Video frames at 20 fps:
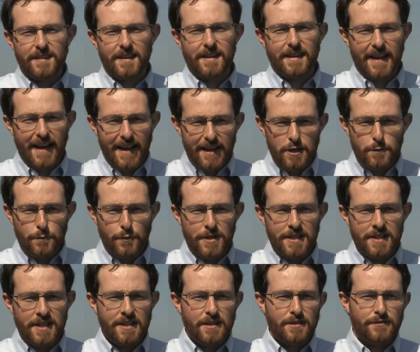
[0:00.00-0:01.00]
in cattle
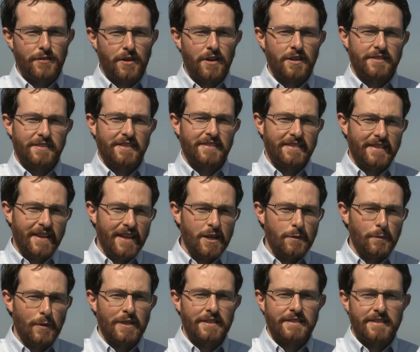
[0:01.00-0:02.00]
breeding for
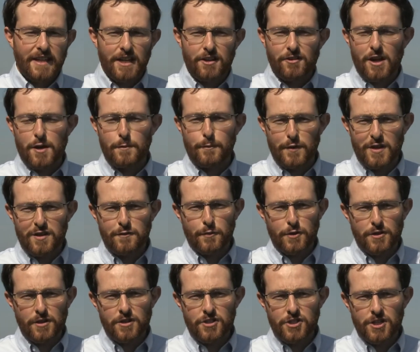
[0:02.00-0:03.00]
sustainable dairy and beef
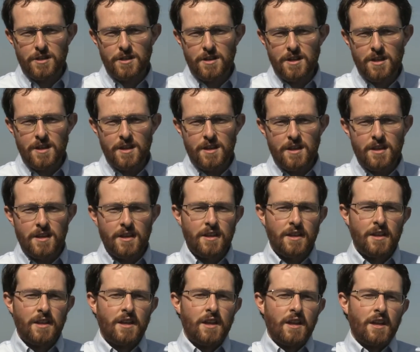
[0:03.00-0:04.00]
production.
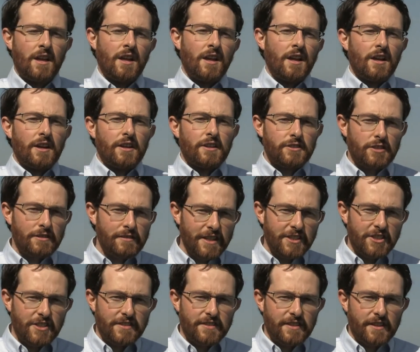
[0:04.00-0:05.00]
To
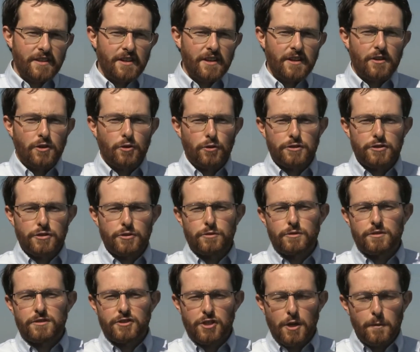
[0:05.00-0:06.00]
register, go to
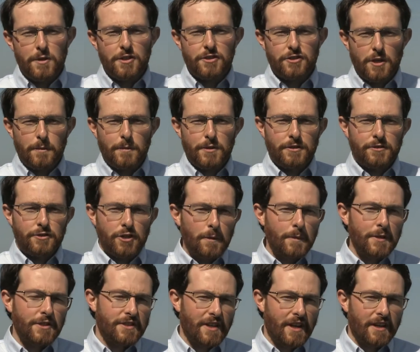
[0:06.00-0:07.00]

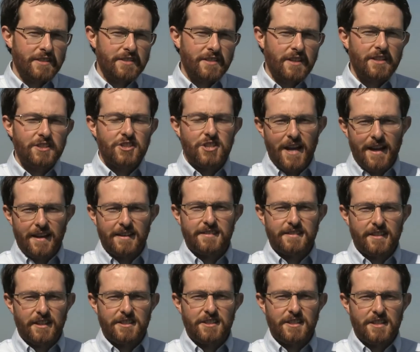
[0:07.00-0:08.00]

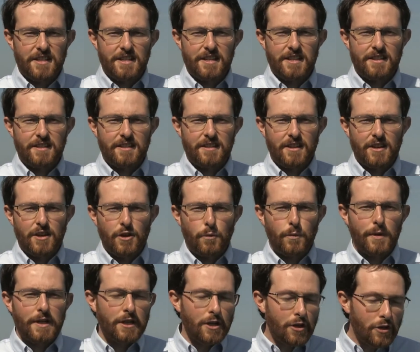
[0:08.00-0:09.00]
www.teagasc.ie.
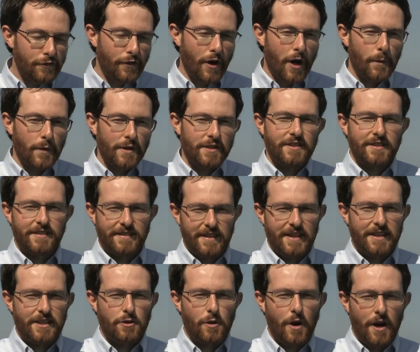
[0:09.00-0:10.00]
We look forward to
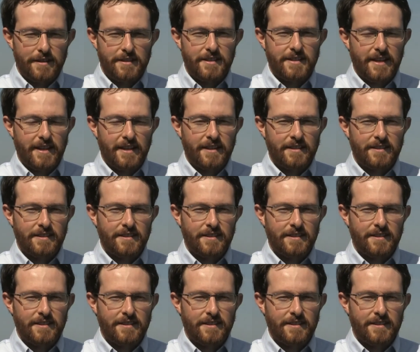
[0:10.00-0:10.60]
seeing you on the day.